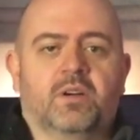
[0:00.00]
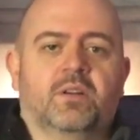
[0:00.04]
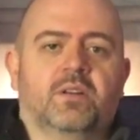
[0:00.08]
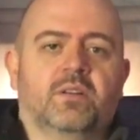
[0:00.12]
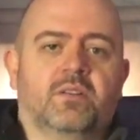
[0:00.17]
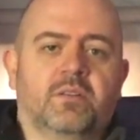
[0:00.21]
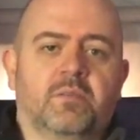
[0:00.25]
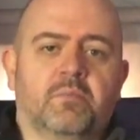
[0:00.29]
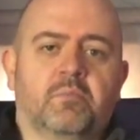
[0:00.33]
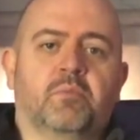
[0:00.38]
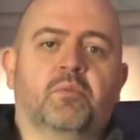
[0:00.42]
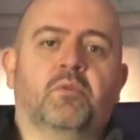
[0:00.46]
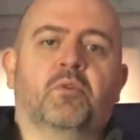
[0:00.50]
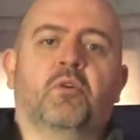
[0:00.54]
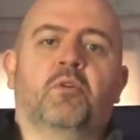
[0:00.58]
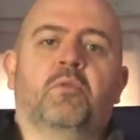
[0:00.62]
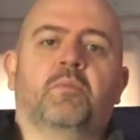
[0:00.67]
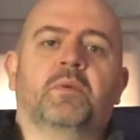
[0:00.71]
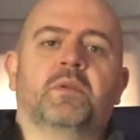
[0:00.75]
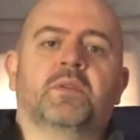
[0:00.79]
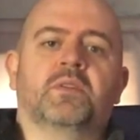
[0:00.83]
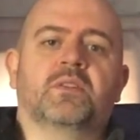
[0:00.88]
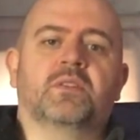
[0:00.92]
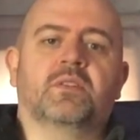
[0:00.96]
the
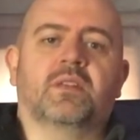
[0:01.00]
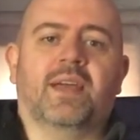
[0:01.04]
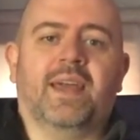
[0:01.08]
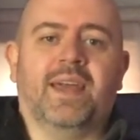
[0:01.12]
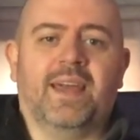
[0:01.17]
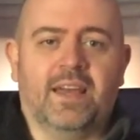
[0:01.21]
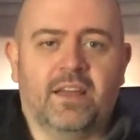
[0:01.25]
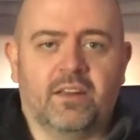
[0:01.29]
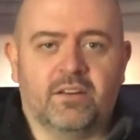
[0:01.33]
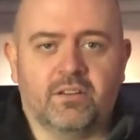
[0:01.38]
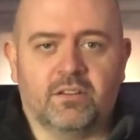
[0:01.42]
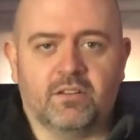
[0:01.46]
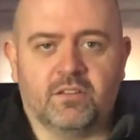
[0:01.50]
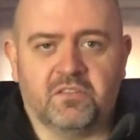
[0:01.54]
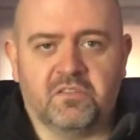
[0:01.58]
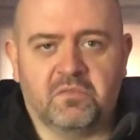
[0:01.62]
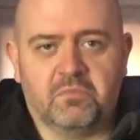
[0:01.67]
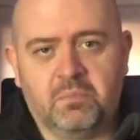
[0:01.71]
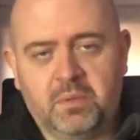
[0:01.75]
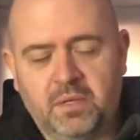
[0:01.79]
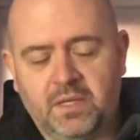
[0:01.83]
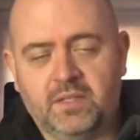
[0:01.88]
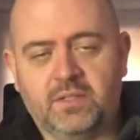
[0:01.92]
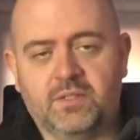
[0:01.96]
promised era of
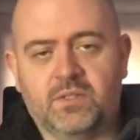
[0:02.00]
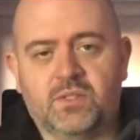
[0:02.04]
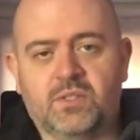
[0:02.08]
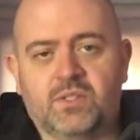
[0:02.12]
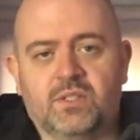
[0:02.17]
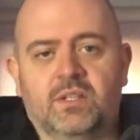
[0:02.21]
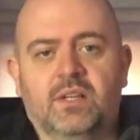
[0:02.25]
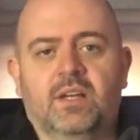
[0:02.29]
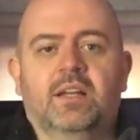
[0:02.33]
peace.